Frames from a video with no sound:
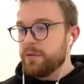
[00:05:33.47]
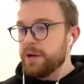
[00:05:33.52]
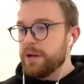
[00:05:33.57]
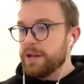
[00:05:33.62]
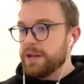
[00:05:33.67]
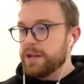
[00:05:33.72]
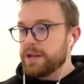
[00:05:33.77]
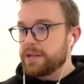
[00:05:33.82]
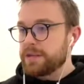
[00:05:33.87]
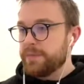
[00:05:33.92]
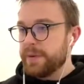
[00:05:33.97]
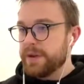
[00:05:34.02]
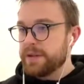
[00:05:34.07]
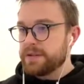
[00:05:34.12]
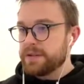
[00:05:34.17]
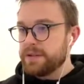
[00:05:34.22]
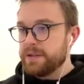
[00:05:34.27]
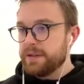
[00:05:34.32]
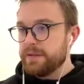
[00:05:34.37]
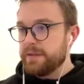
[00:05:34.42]
really
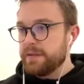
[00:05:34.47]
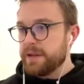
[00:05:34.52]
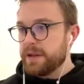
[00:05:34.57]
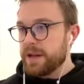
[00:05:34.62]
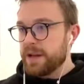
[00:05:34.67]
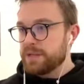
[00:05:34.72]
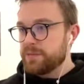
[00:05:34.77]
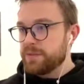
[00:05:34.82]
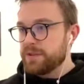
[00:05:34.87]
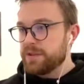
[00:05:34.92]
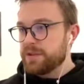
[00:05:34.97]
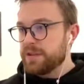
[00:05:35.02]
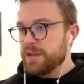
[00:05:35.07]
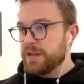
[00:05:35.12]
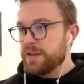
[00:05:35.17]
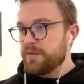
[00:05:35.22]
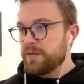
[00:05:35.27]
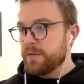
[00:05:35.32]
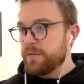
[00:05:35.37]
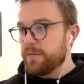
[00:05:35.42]
expensive engagement to
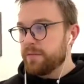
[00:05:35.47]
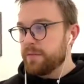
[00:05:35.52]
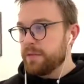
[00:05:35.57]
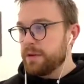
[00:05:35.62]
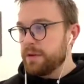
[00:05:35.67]
take from.